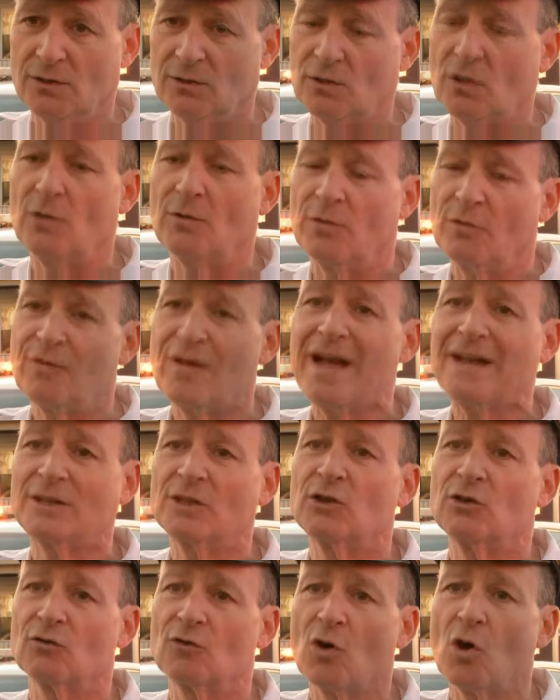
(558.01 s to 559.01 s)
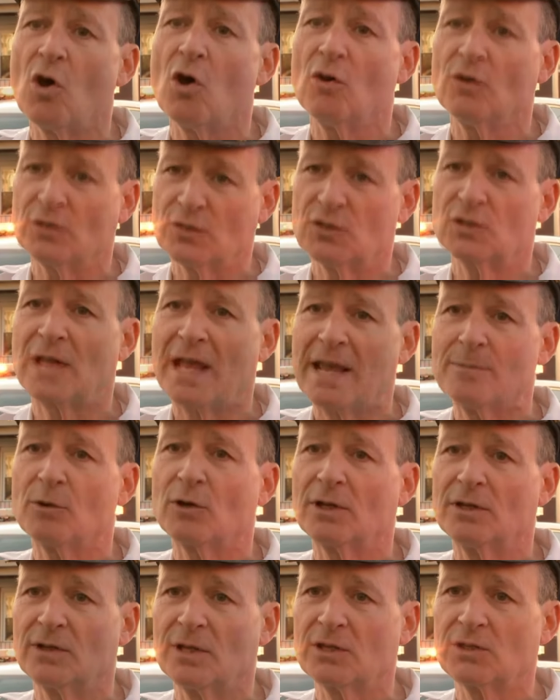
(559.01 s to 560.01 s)
So the fact that they are all in
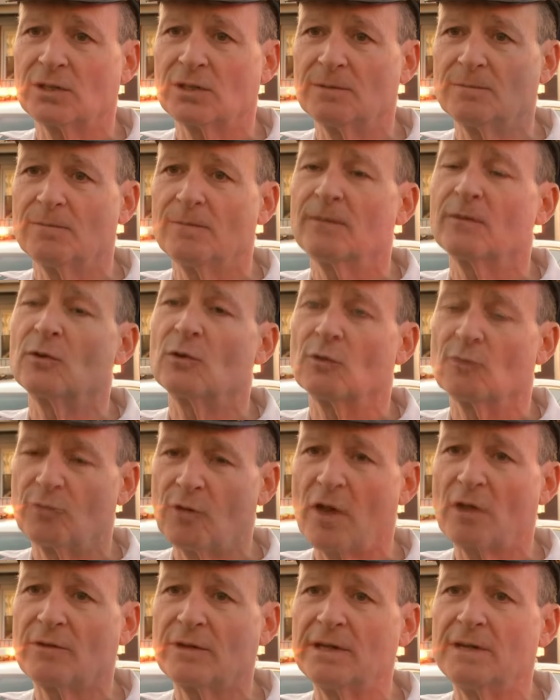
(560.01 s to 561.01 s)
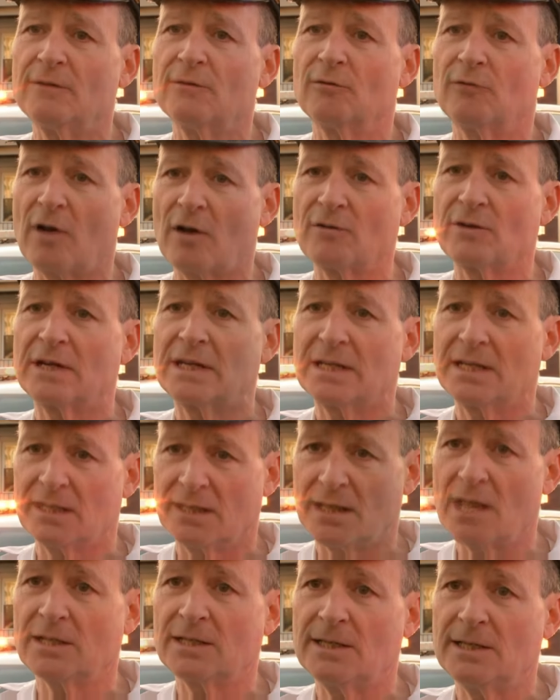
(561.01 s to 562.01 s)
stable condition, they're very, very
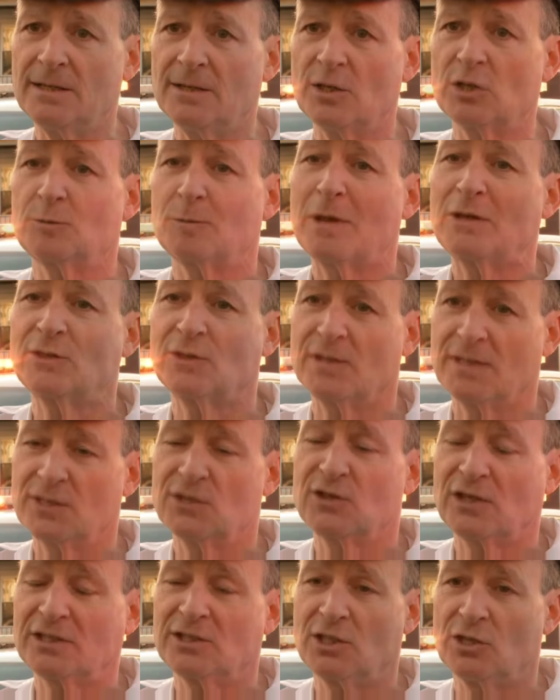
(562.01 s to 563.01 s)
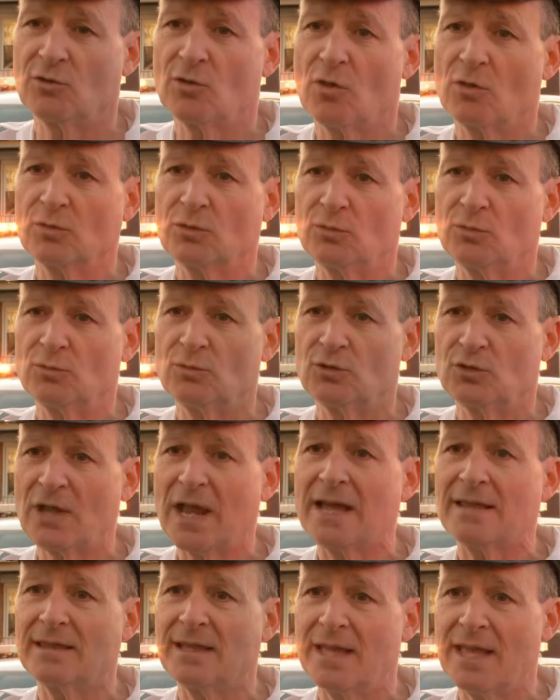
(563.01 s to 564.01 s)
lucky, especially the 60 year old who was
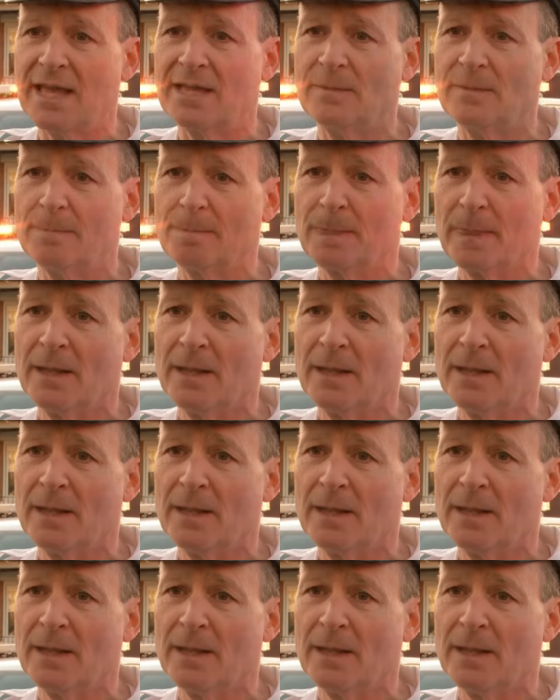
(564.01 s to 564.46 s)
shot in the head.